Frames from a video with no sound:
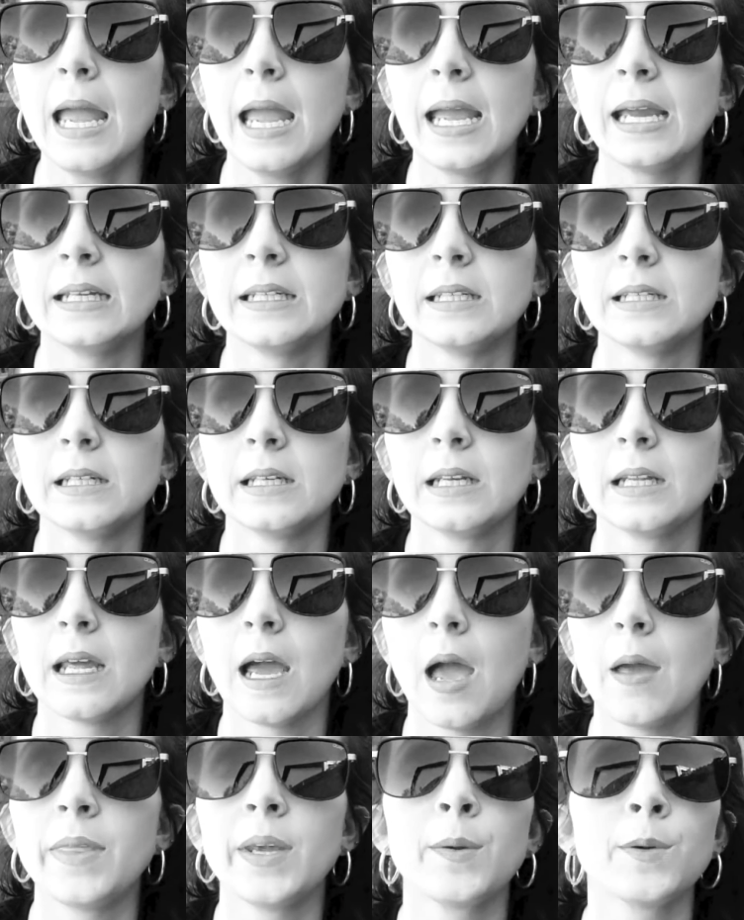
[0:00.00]
And
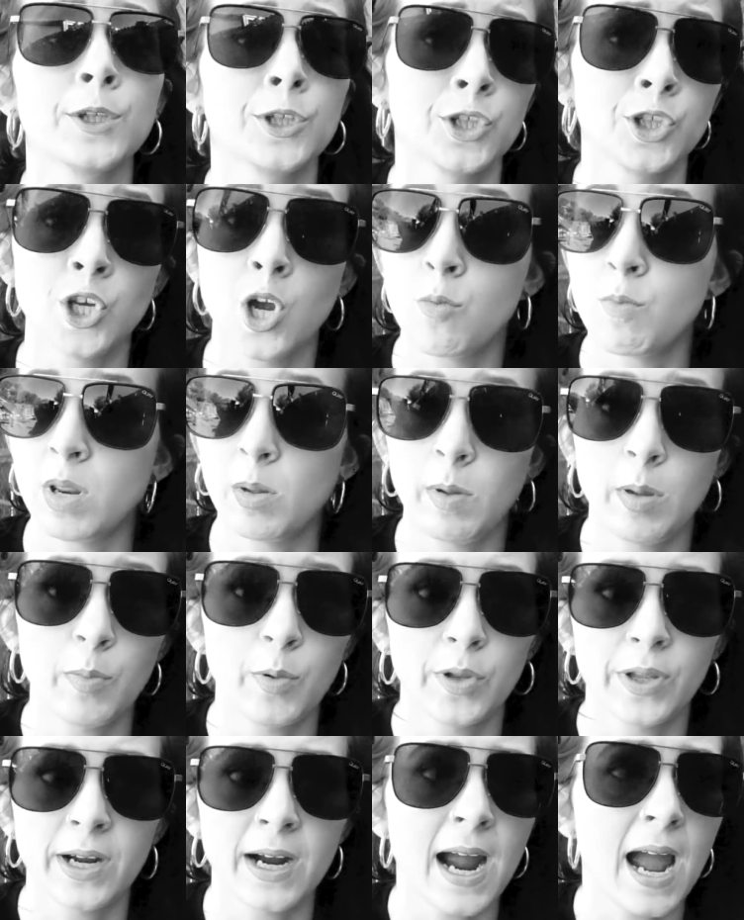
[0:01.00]
there were so many
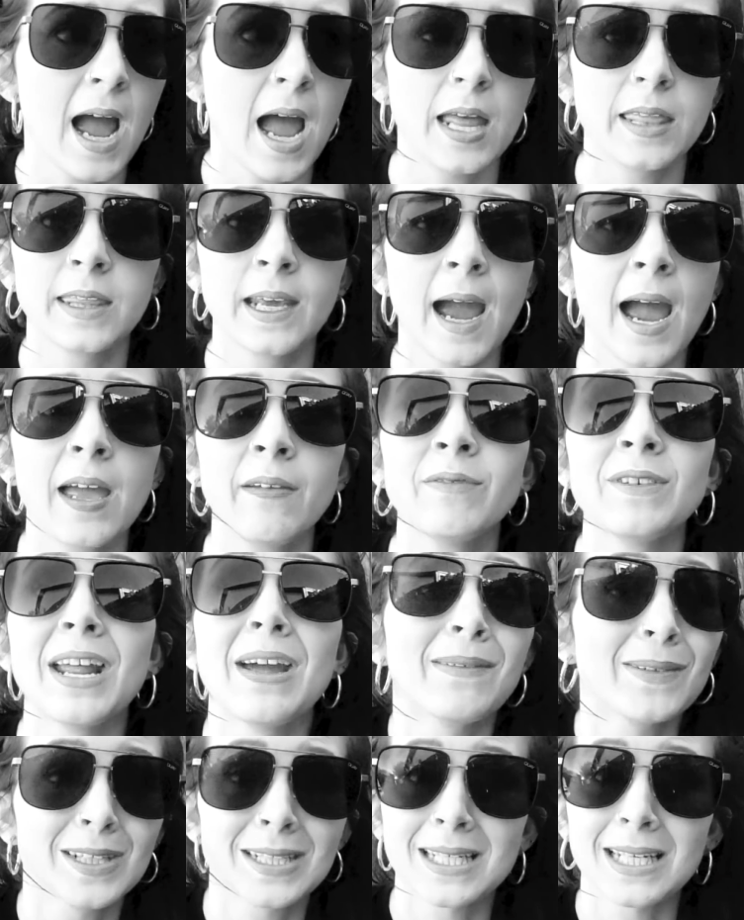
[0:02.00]
people there. I've
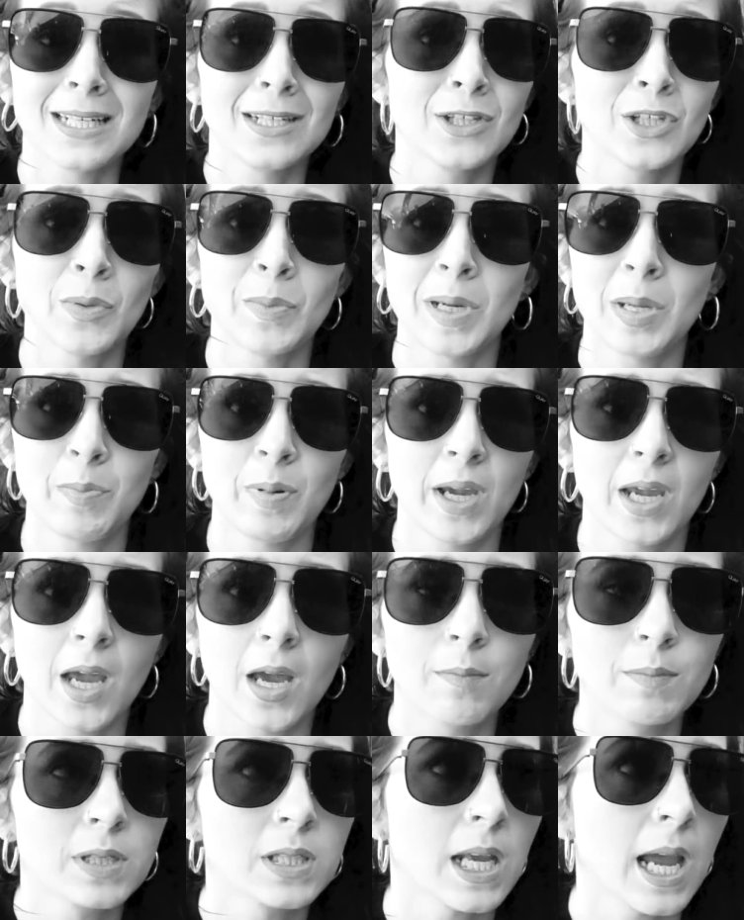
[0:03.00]
never seen so many
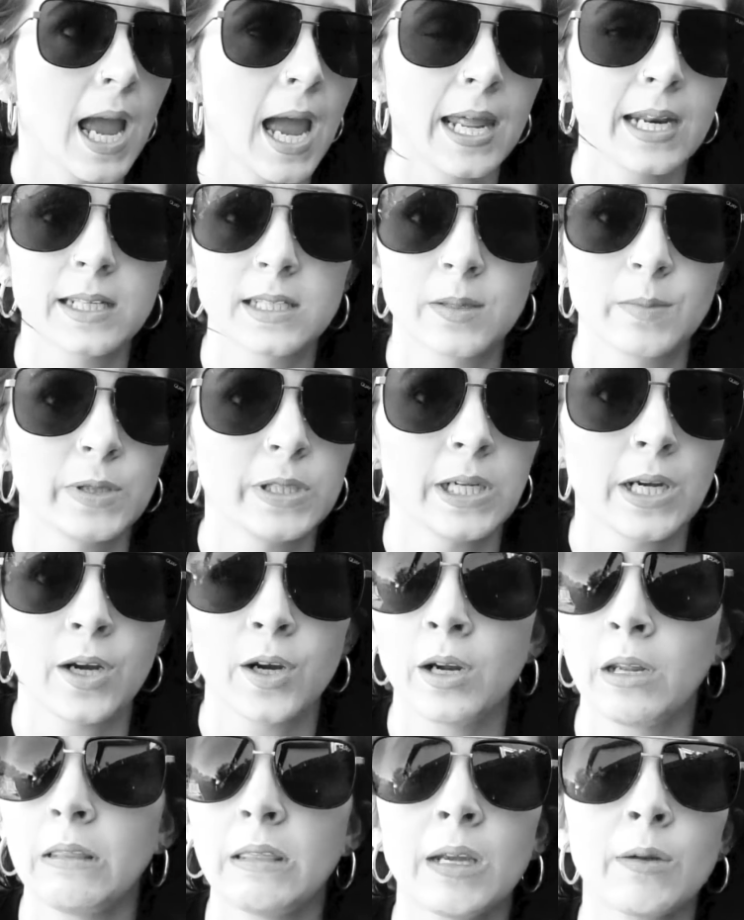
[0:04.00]
pickups at a
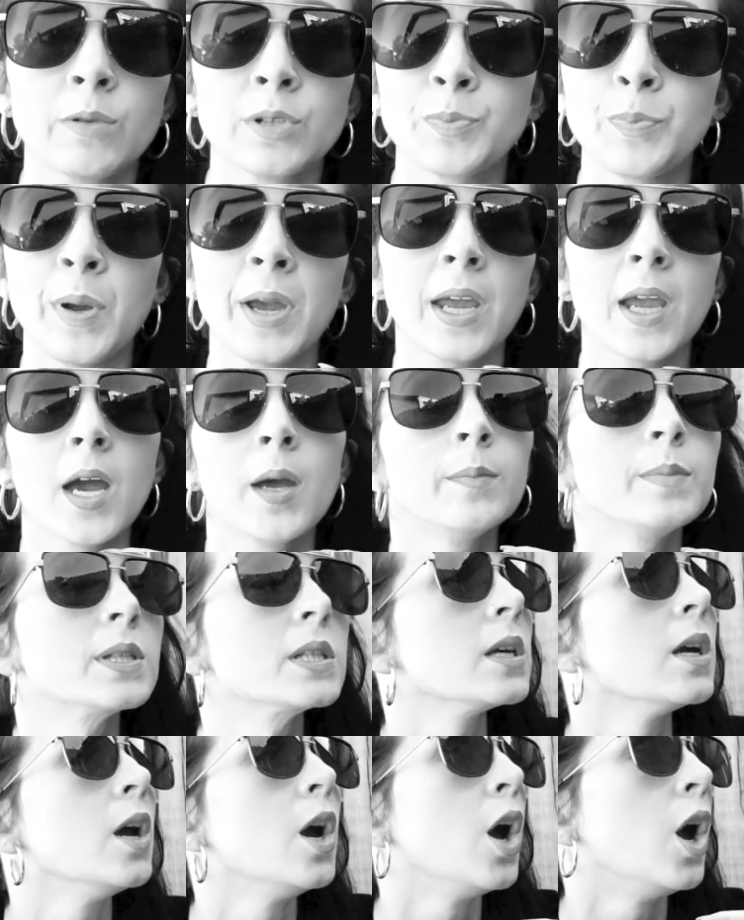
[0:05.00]
cemetery. There was
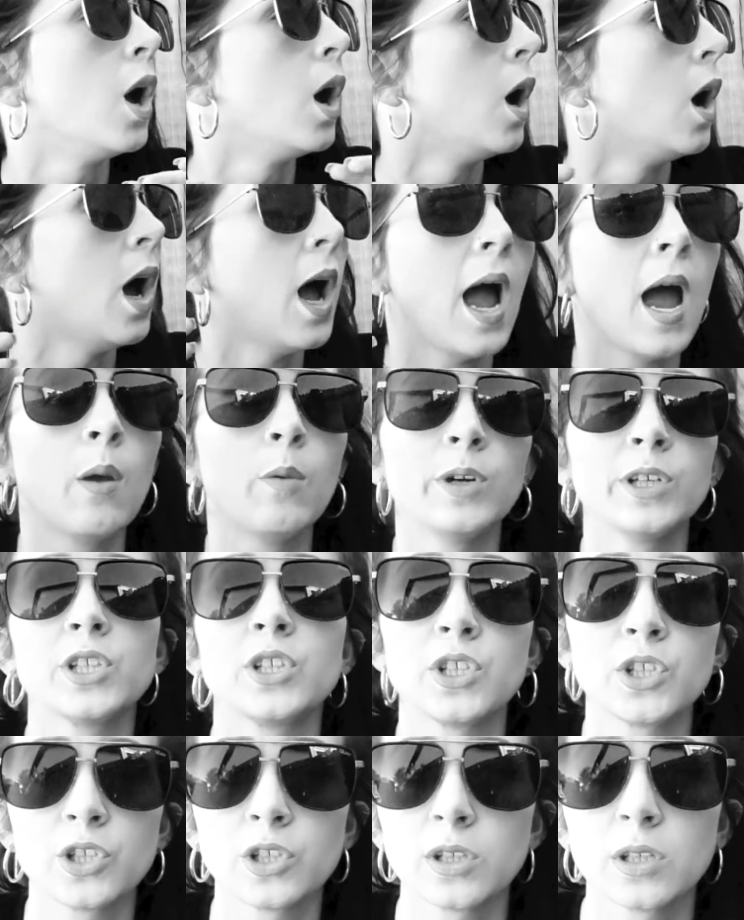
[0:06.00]
pickups. I
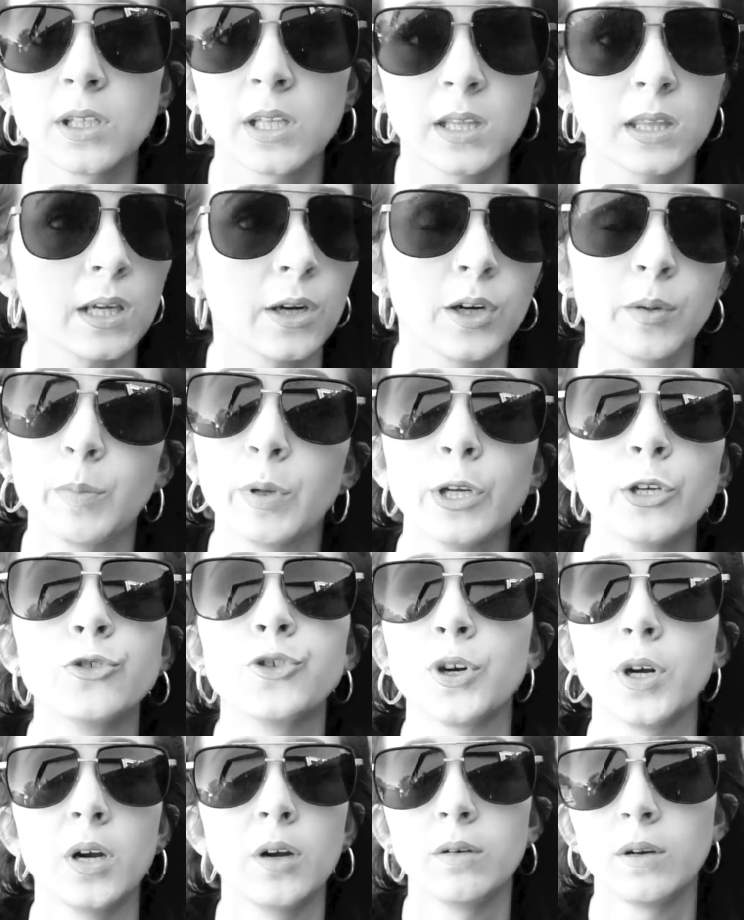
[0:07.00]
wish that there had been a
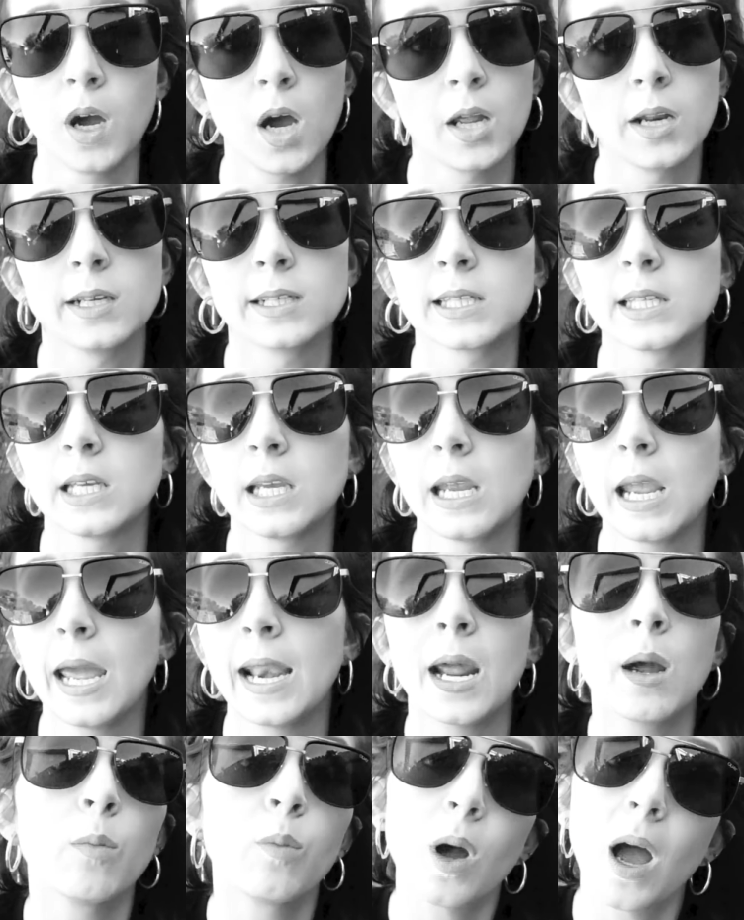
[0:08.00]
drone, honestly.
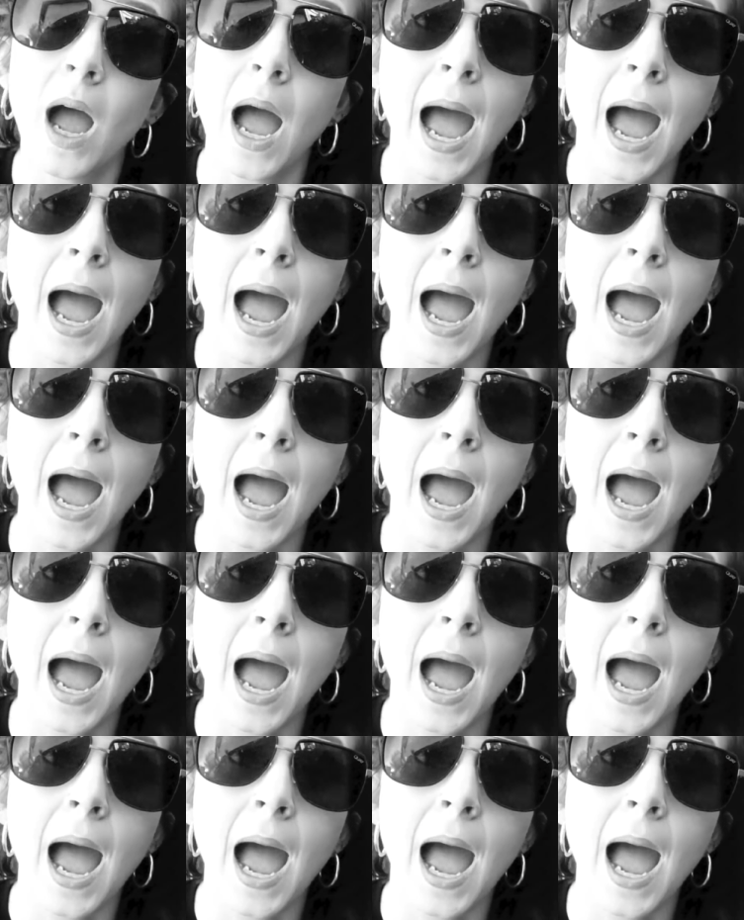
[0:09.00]
And I